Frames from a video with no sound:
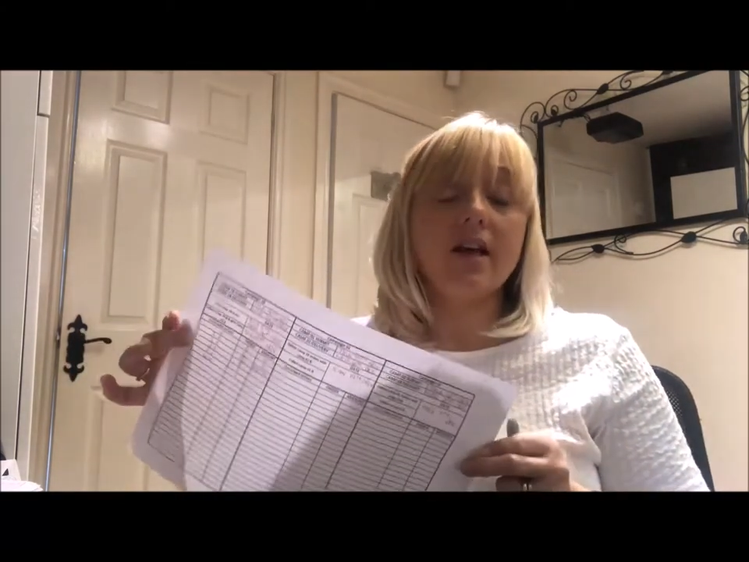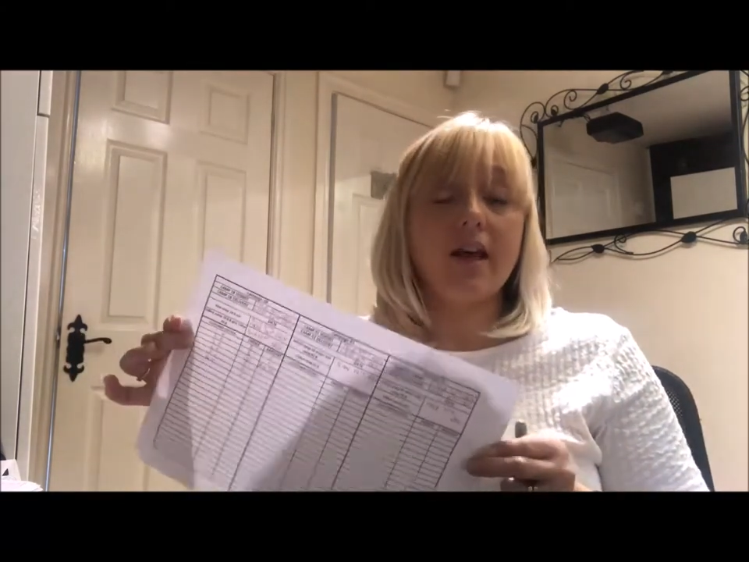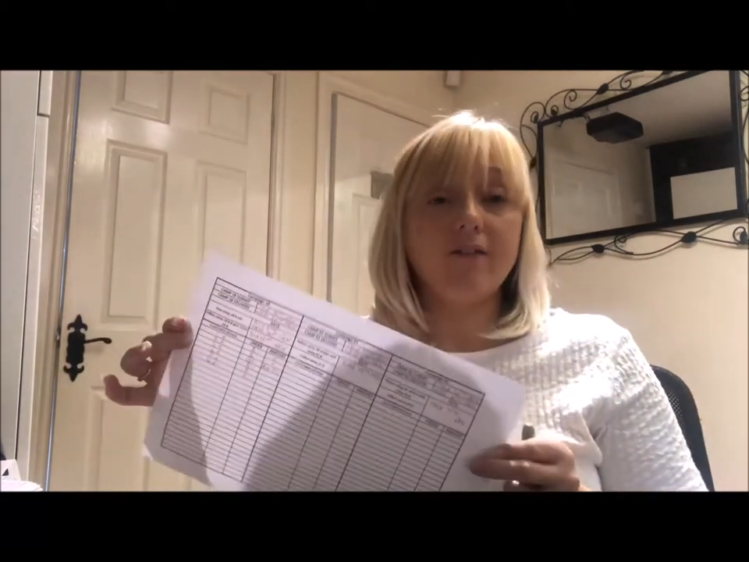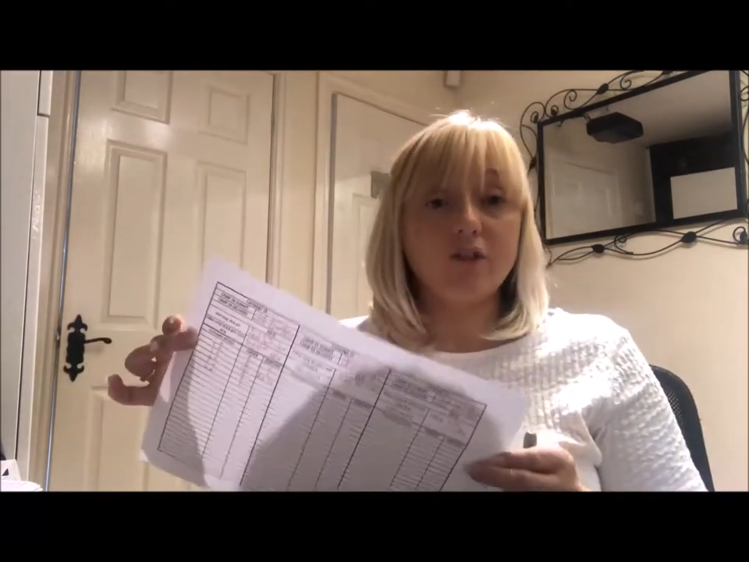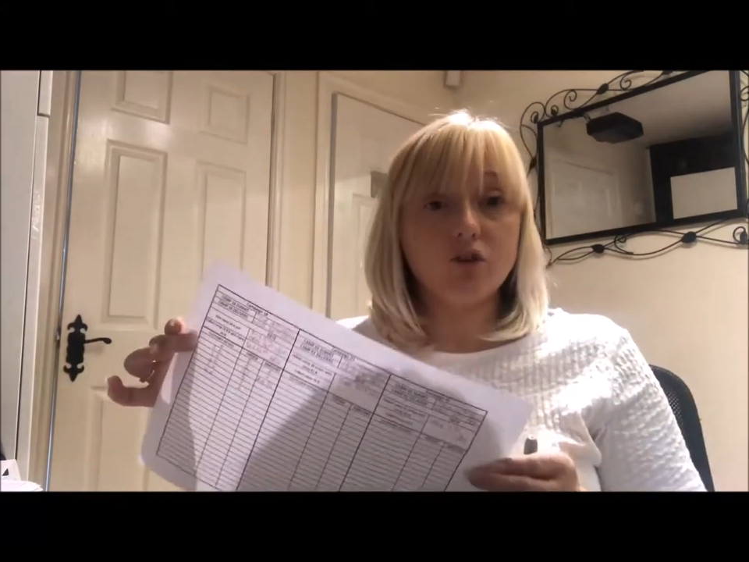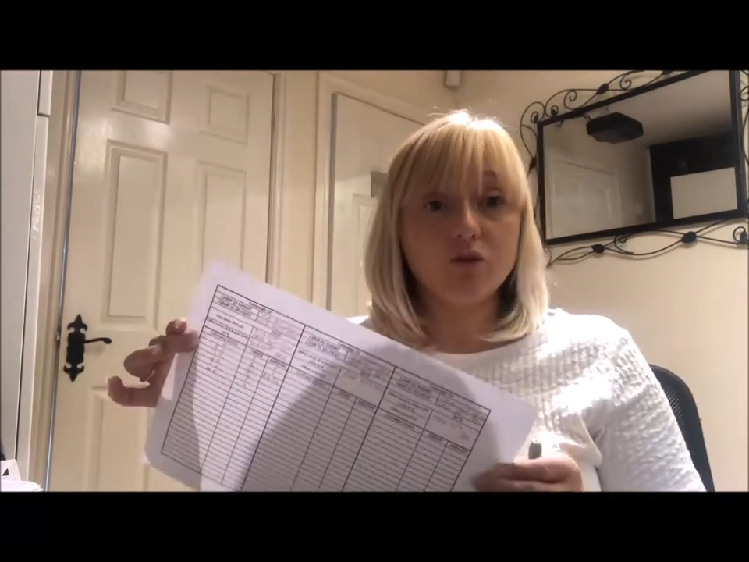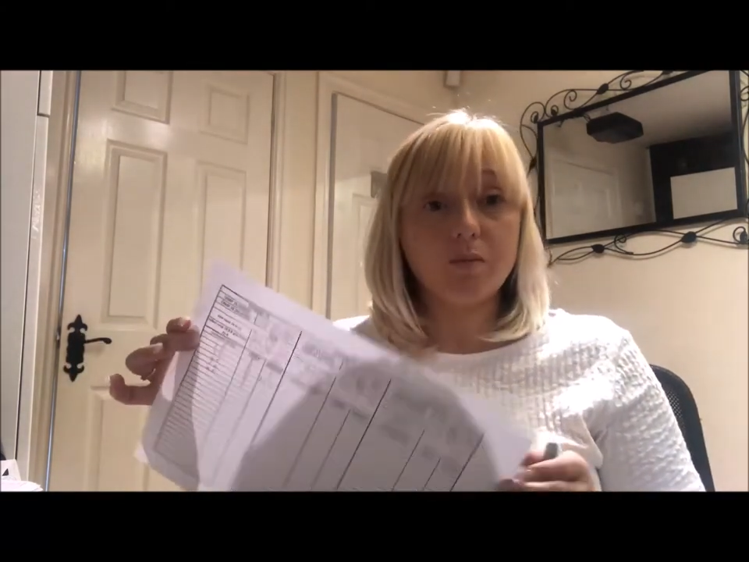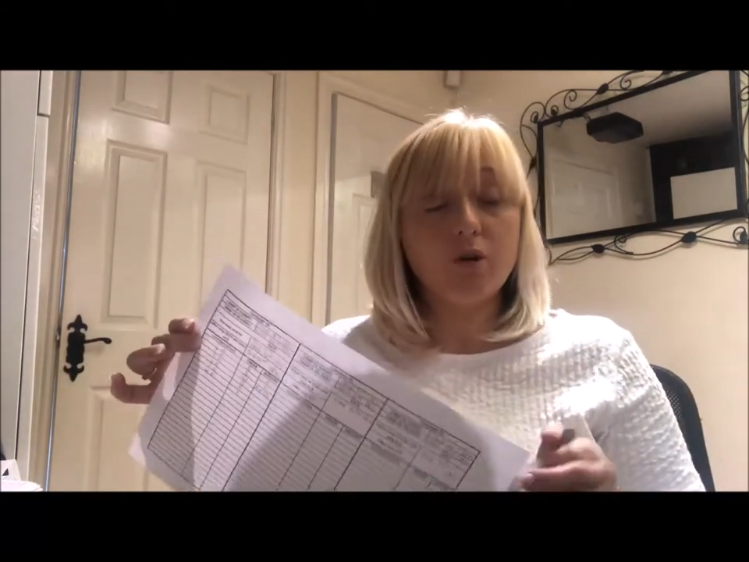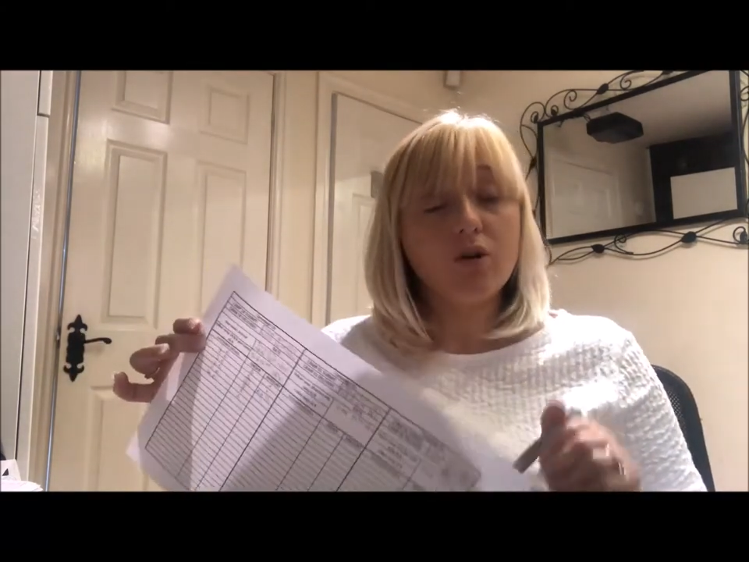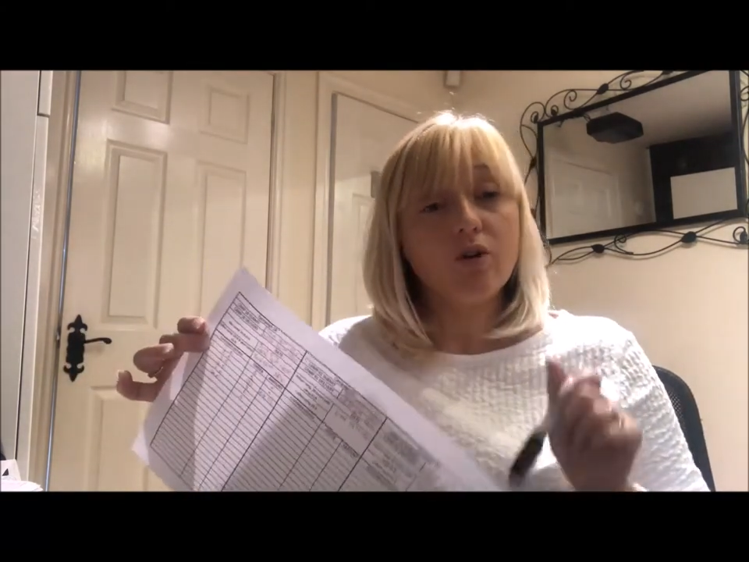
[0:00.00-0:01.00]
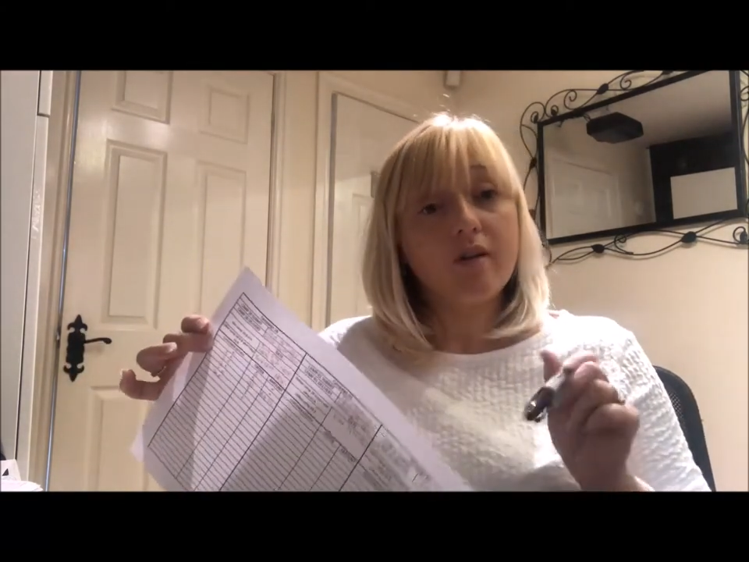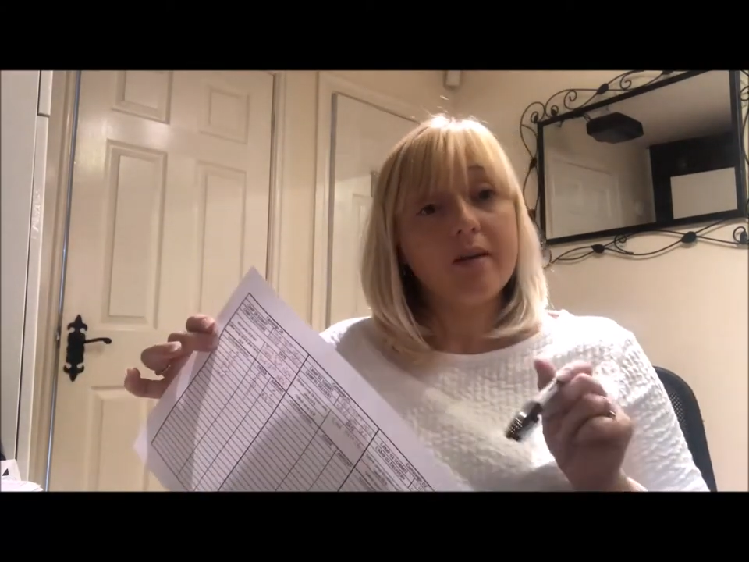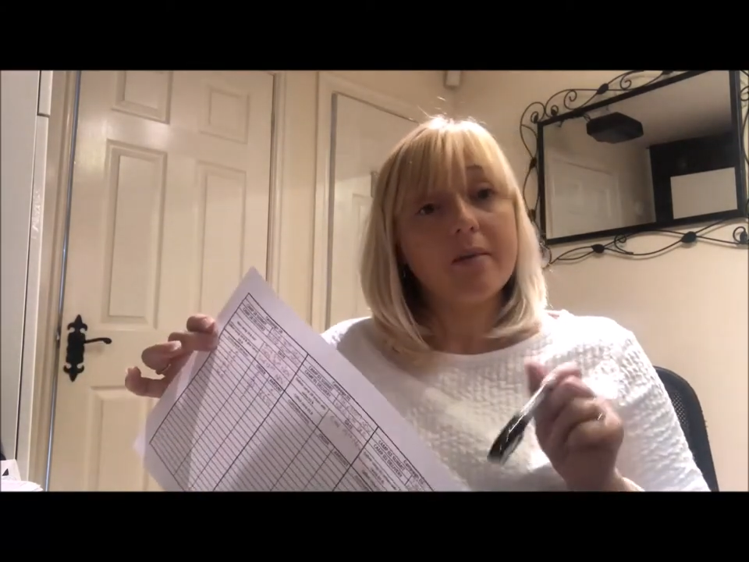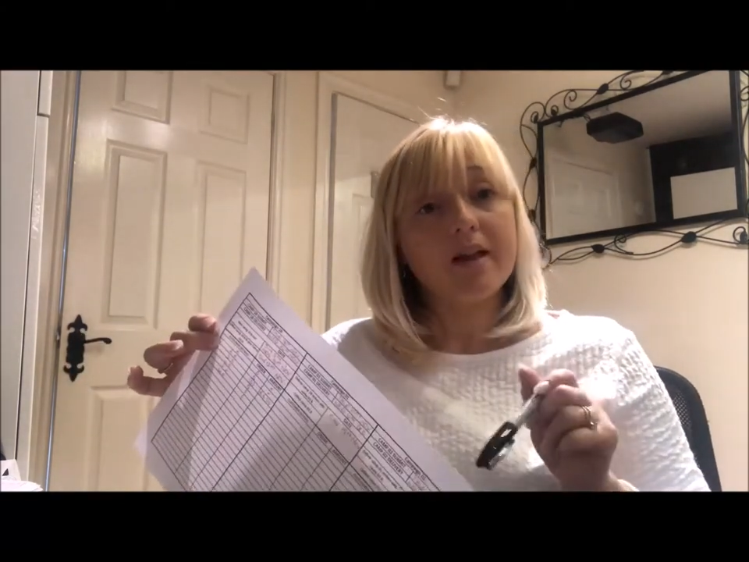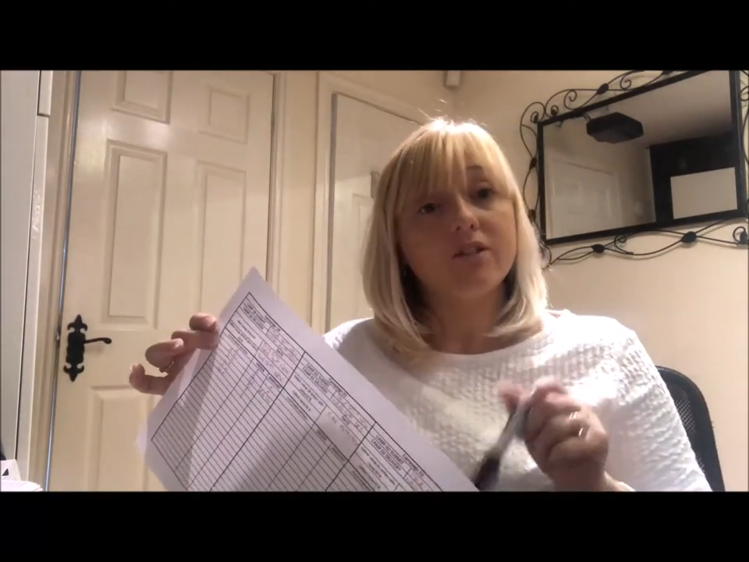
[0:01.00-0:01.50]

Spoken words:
if you just put your email